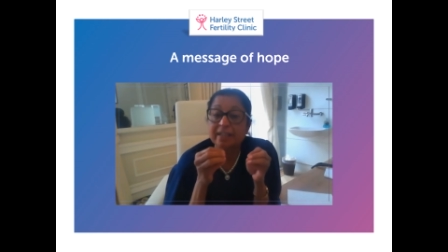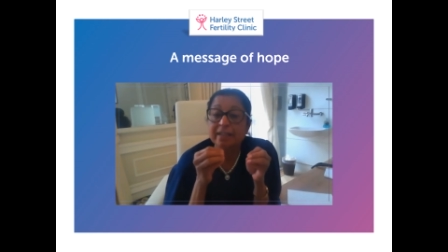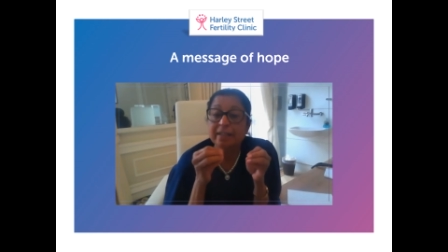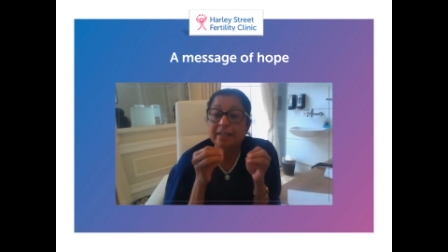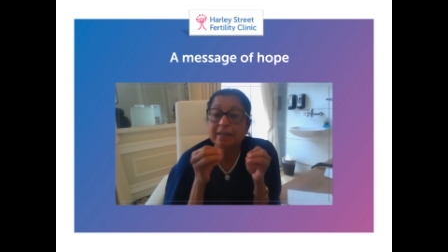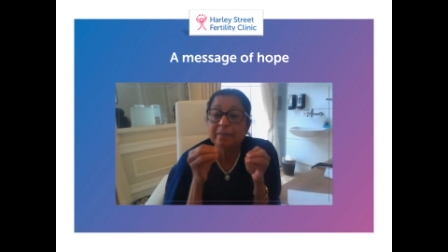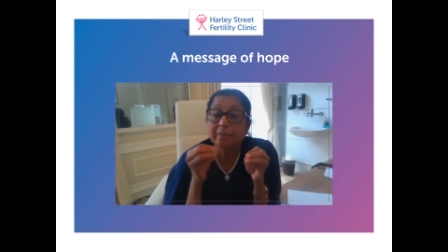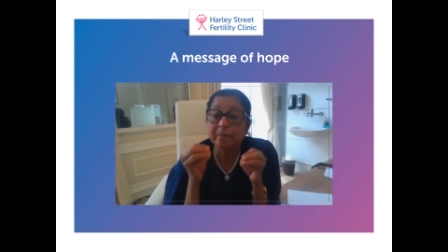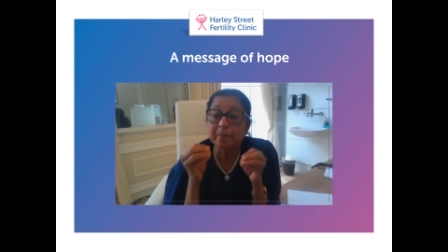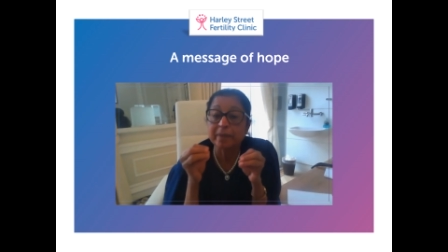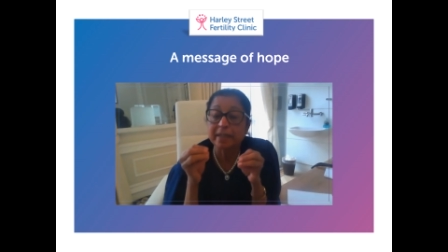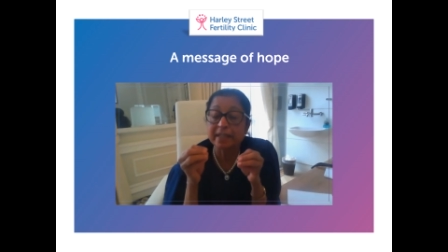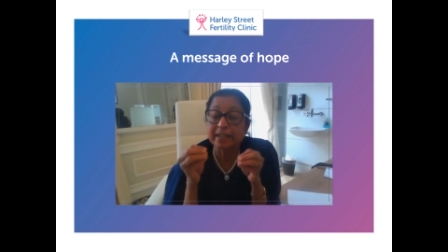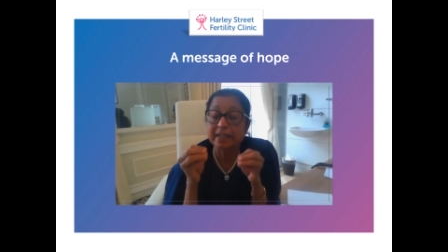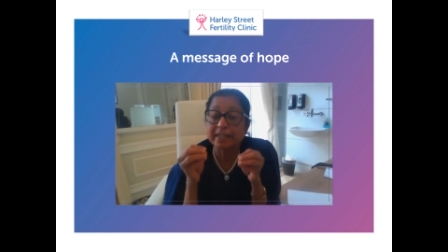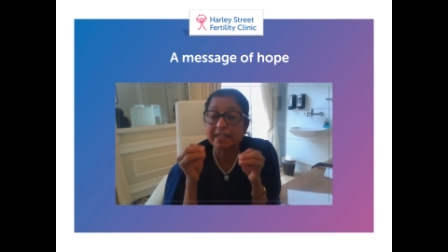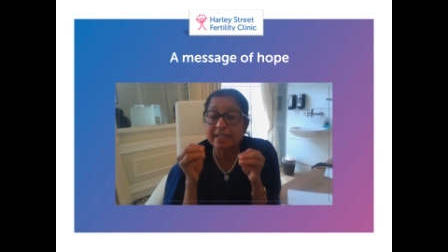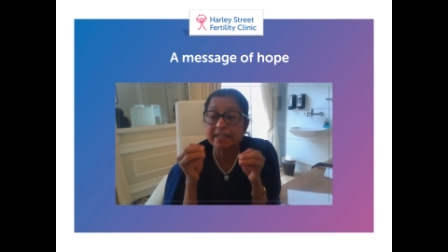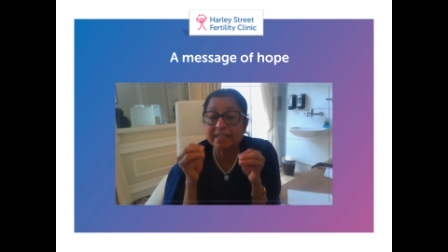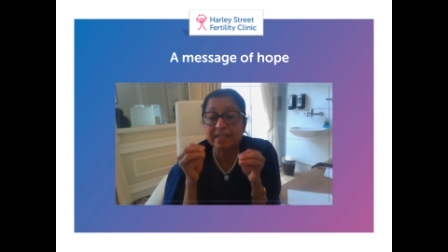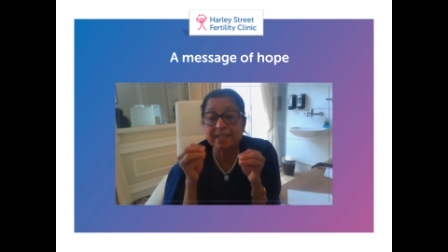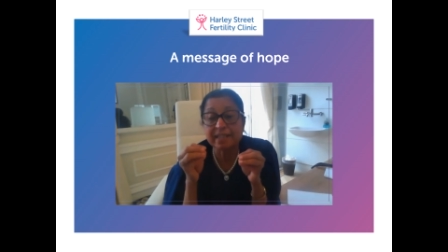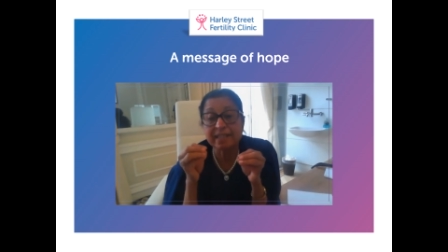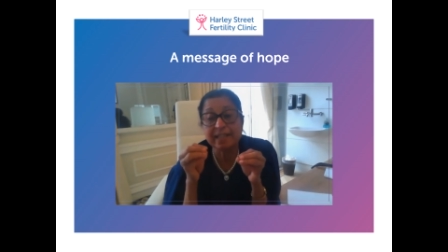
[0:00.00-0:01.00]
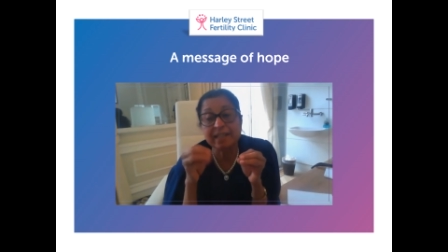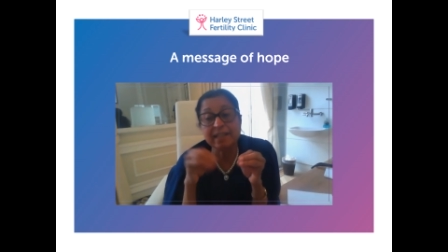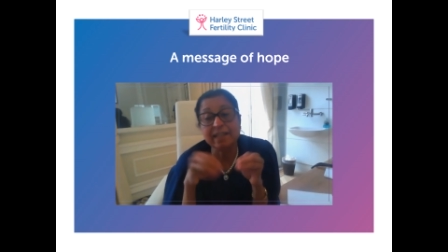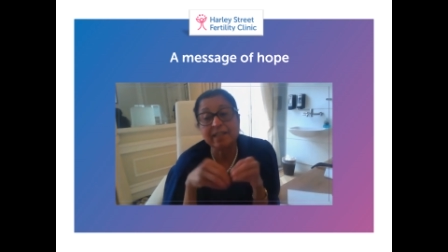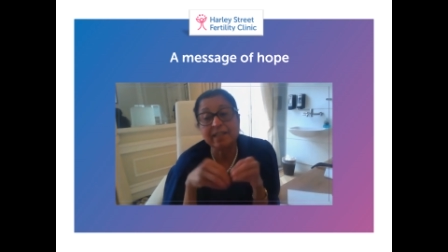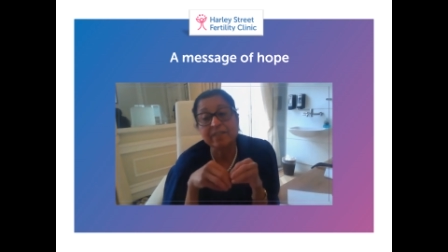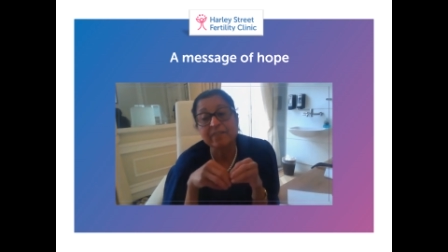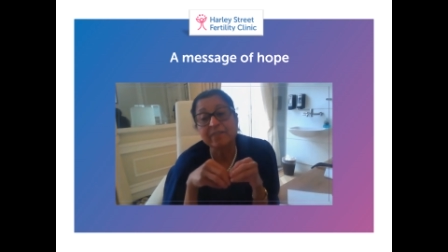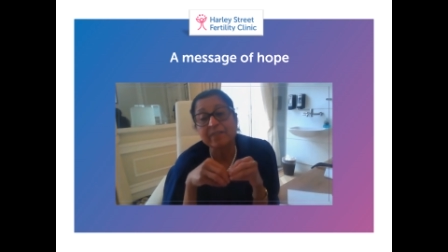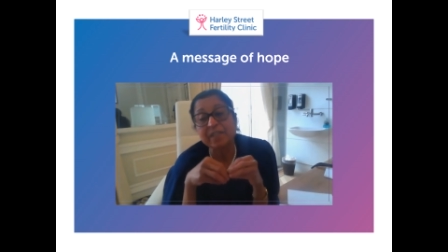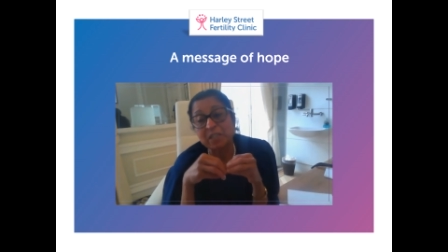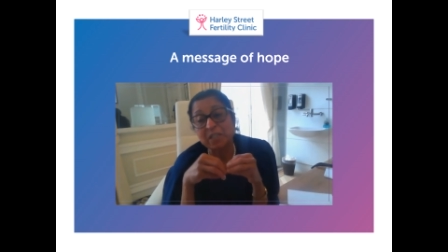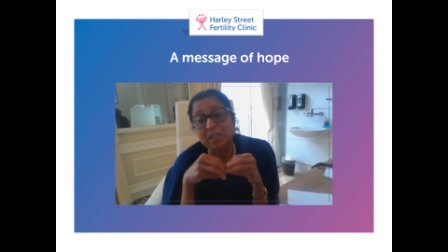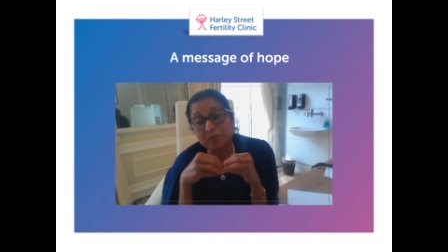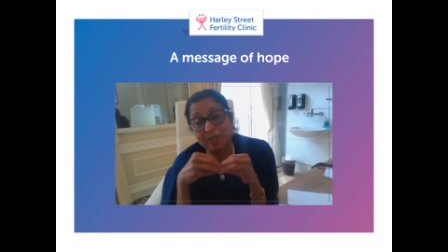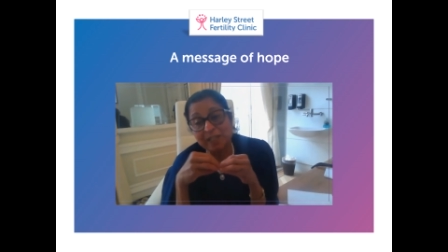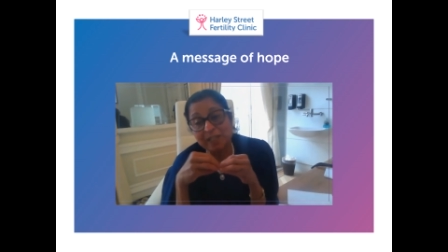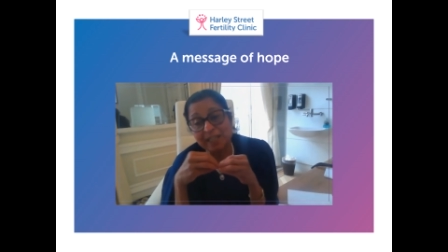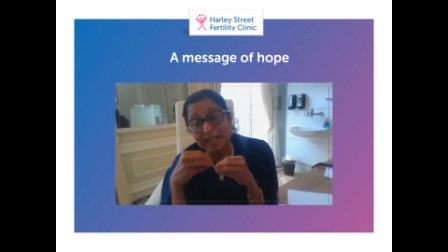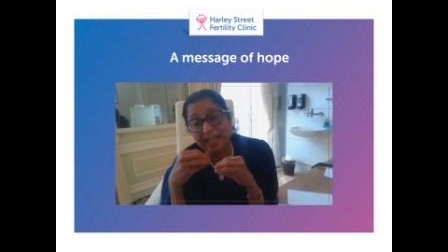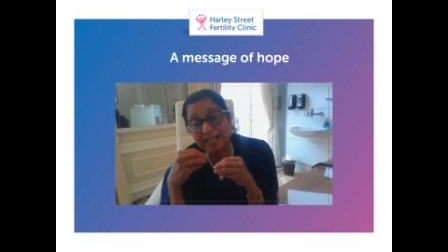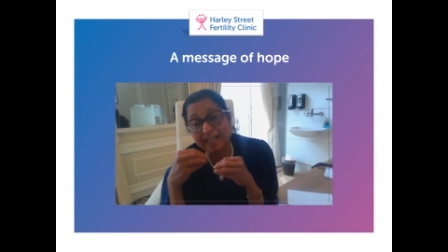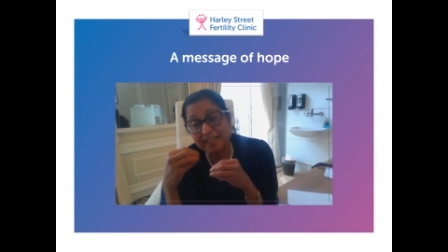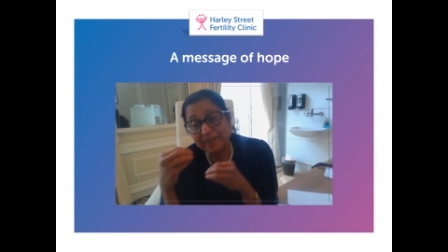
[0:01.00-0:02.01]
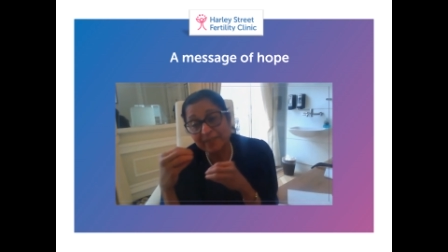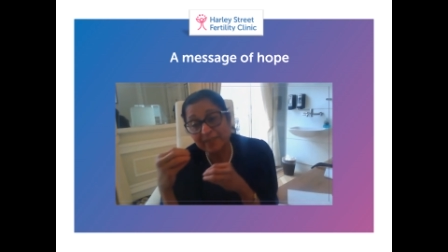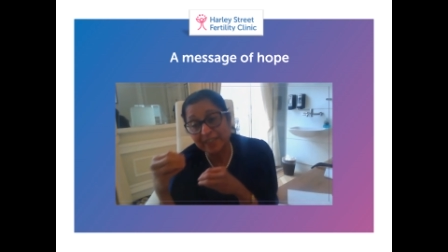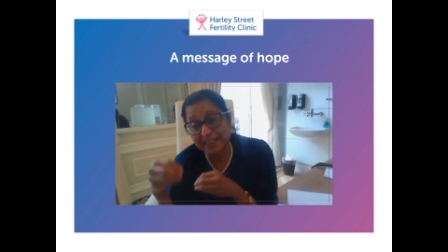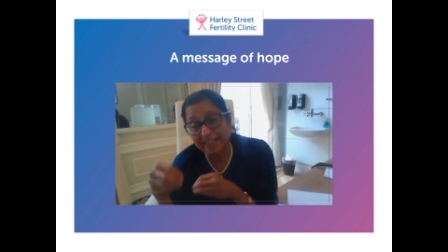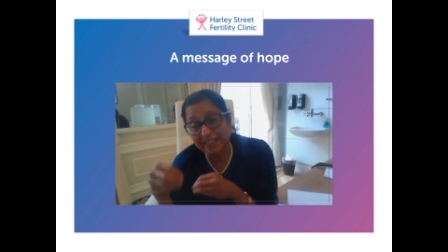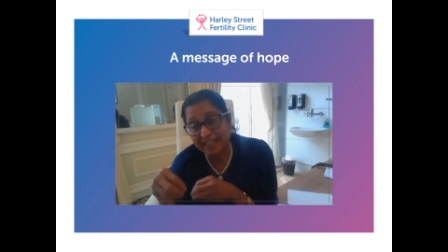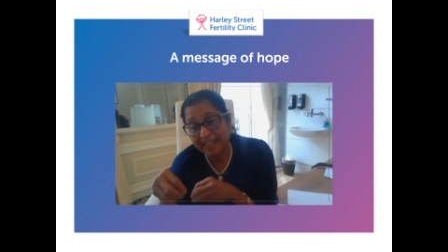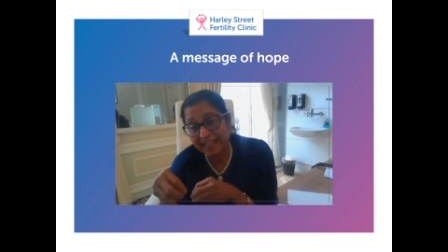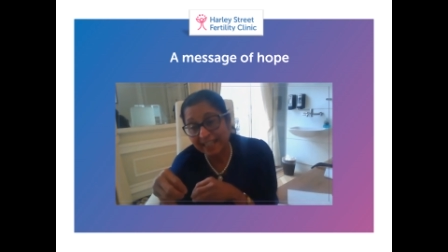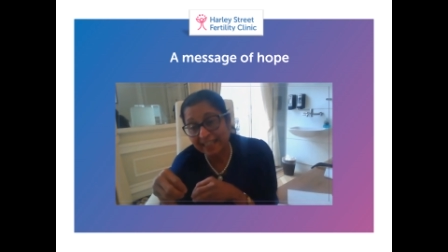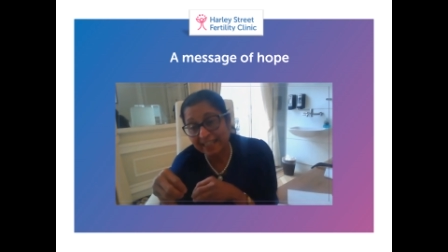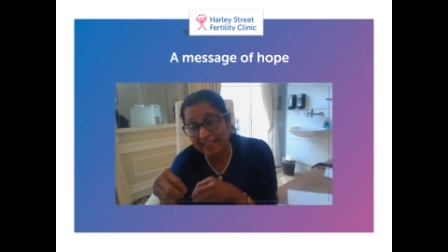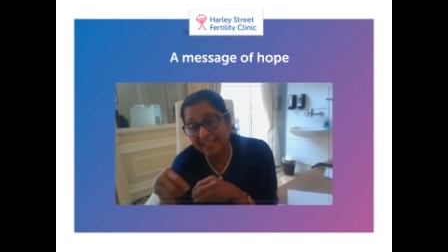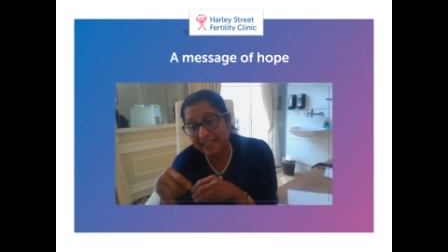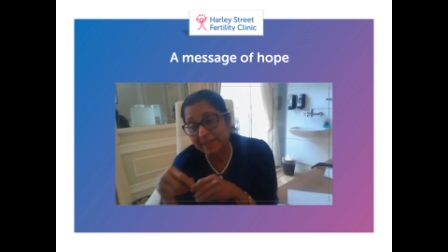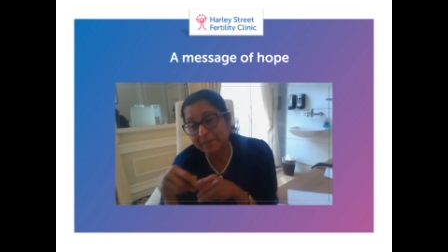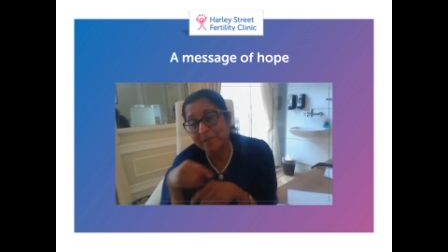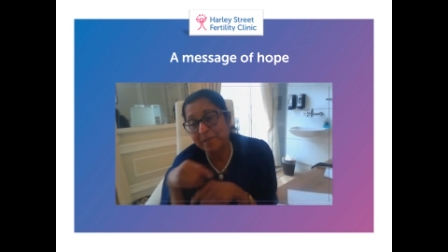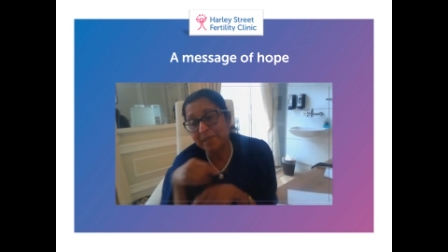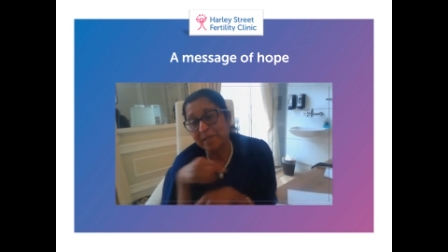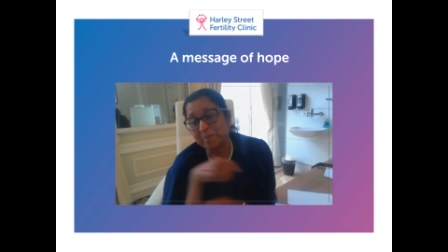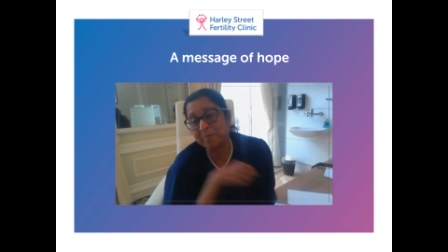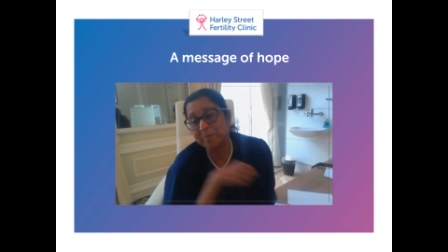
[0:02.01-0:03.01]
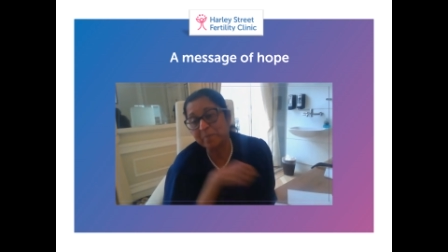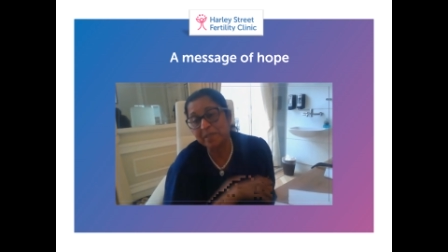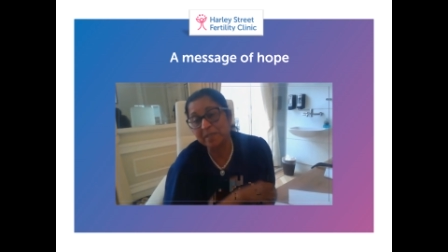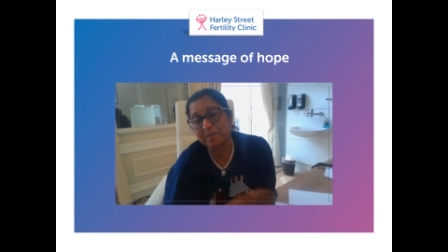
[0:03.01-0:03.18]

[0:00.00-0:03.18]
pregnancy which will end with a healthy baby.